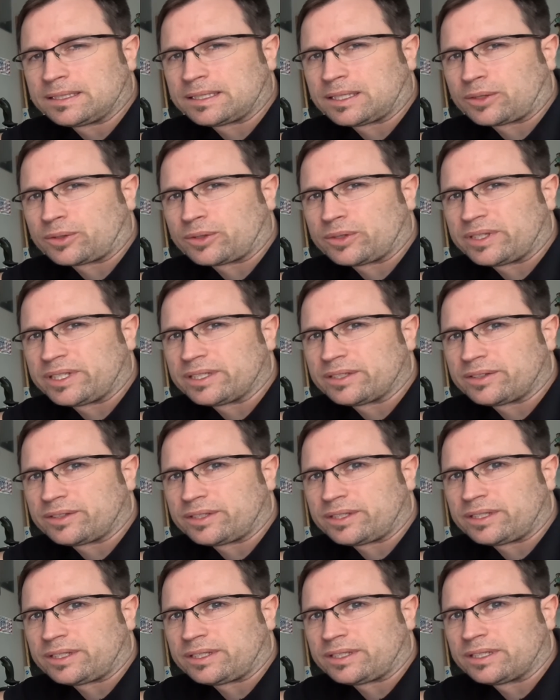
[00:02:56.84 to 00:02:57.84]
Now you hear
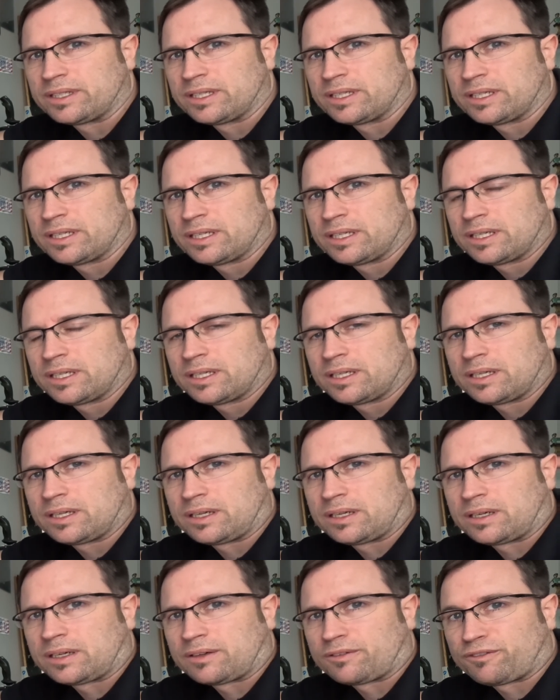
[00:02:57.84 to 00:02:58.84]
the
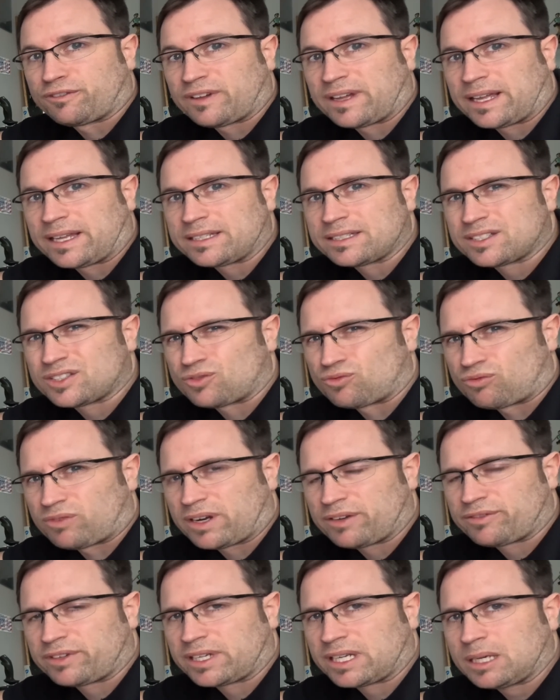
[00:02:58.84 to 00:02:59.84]
uh, fans
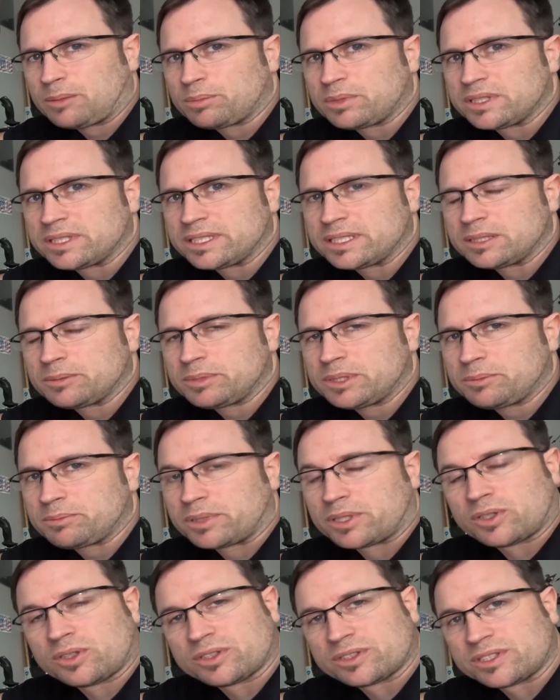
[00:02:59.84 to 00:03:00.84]
revving up a little bit
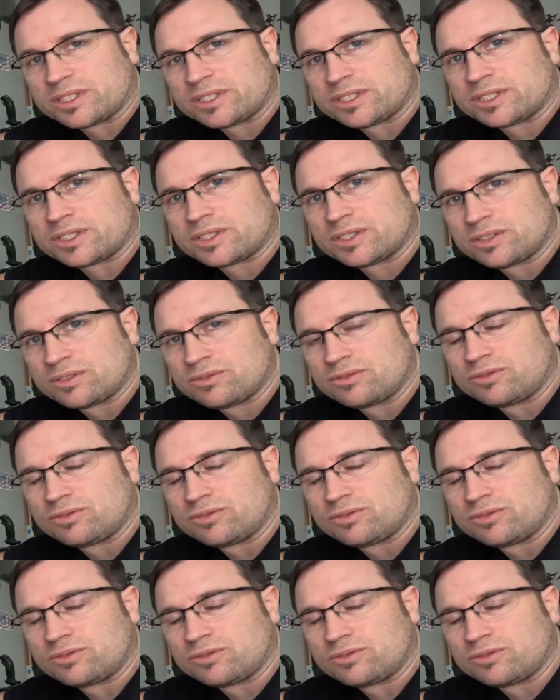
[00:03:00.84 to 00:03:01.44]
because it's